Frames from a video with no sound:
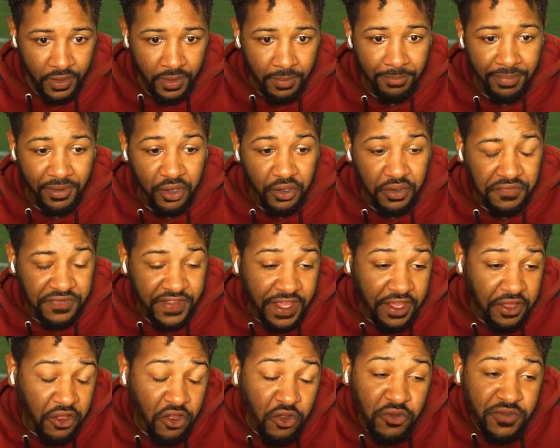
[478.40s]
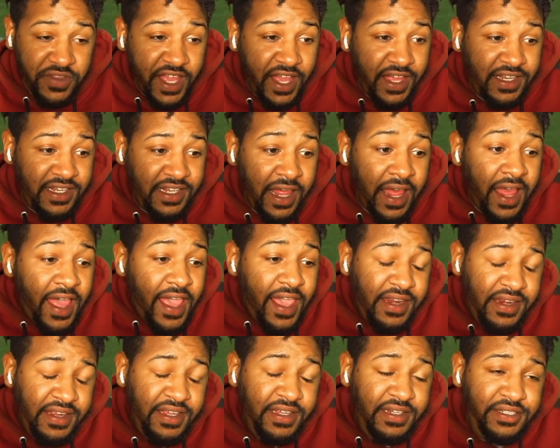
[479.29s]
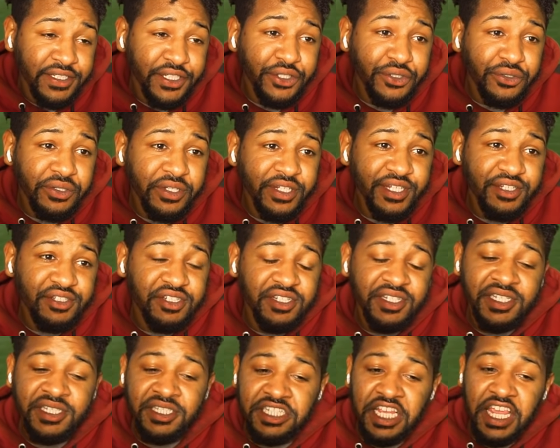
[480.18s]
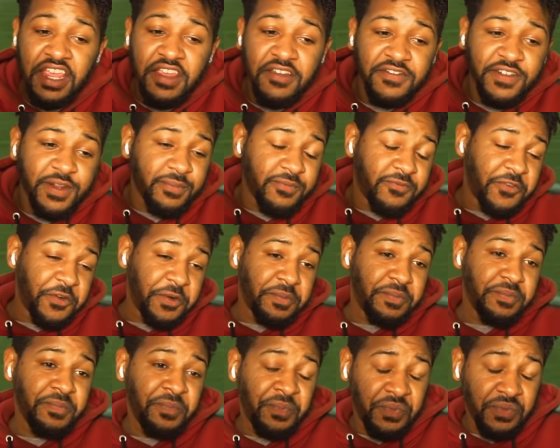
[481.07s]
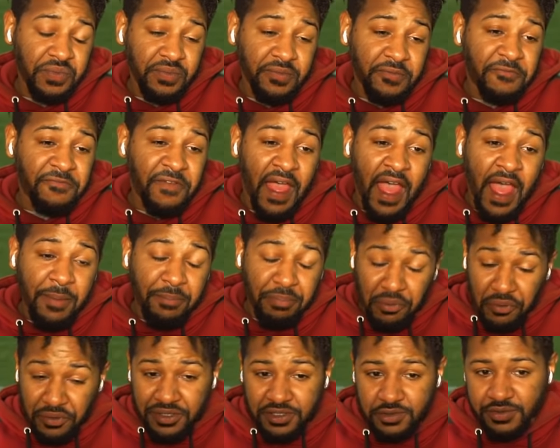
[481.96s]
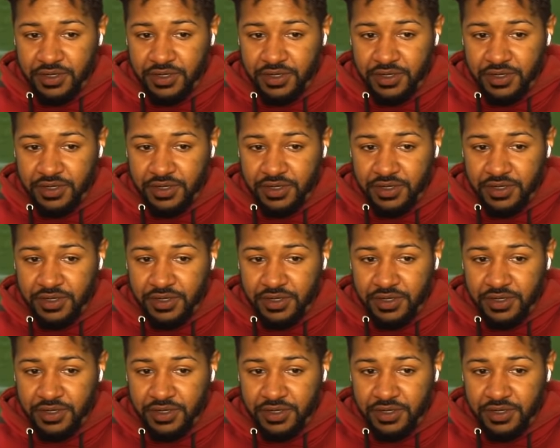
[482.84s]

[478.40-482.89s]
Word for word: Bro, if they hold that line, he literally just saved him from five points.